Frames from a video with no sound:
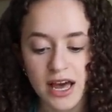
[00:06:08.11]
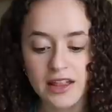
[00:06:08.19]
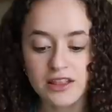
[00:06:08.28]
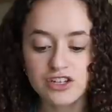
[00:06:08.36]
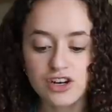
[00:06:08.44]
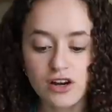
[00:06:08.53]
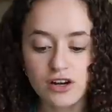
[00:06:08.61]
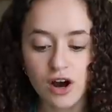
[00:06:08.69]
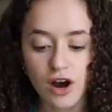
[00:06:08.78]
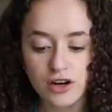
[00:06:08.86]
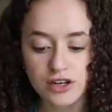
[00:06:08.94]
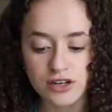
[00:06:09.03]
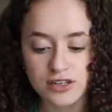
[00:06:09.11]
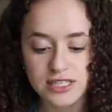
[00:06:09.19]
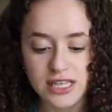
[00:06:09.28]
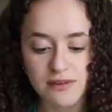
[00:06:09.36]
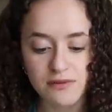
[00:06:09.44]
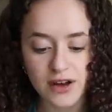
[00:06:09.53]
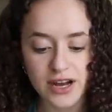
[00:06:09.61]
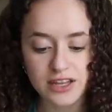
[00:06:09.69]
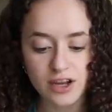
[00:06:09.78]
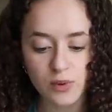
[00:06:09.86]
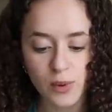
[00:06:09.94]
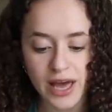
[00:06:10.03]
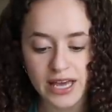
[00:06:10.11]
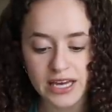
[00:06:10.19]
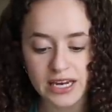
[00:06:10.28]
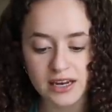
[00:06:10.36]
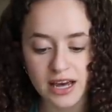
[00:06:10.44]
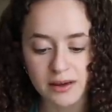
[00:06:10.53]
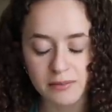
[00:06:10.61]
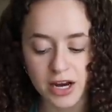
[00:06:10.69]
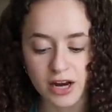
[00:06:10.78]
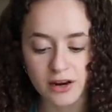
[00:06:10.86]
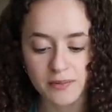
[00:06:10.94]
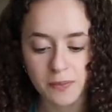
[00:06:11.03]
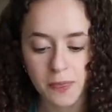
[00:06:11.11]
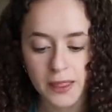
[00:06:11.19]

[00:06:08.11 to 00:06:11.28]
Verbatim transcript: and the dark horrors that find their way in nightmare.